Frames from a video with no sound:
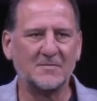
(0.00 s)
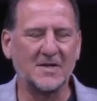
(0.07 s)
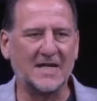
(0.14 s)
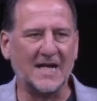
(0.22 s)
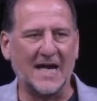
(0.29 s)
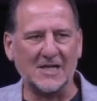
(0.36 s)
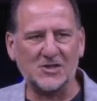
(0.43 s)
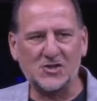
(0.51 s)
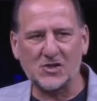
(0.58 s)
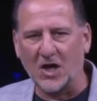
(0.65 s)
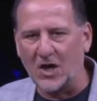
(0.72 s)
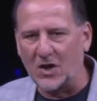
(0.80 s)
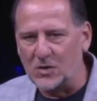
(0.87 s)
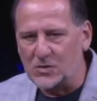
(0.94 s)
But God
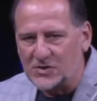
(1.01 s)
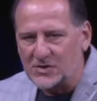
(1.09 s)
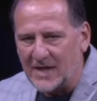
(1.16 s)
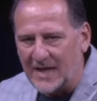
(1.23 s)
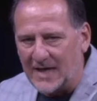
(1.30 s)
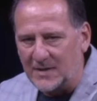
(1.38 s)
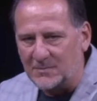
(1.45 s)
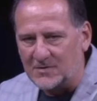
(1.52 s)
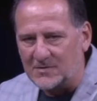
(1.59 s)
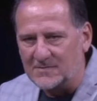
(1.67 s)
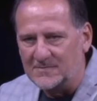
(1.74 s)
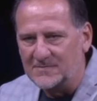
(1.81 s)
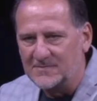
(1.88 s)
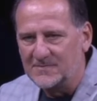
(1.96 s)
chose Abel,
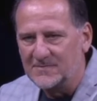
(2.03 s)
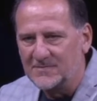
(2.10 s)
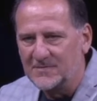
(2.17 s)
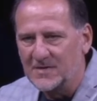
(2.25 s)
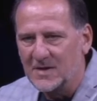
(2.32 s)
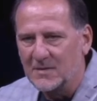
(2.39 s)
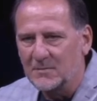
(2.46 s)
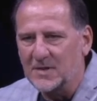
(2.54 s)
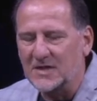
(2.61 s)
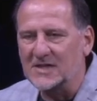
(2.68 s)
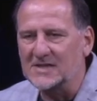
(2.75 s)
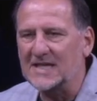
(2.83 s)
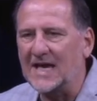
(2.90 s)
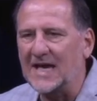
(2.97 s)

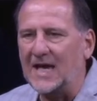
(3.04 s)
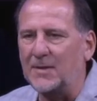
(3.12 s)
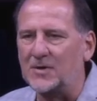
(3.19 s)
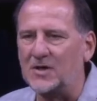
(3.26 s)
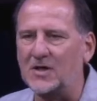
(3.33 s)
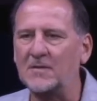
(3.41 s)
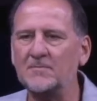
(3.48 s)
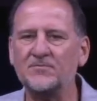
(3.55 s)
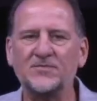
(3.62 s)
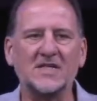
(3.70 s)
because Abel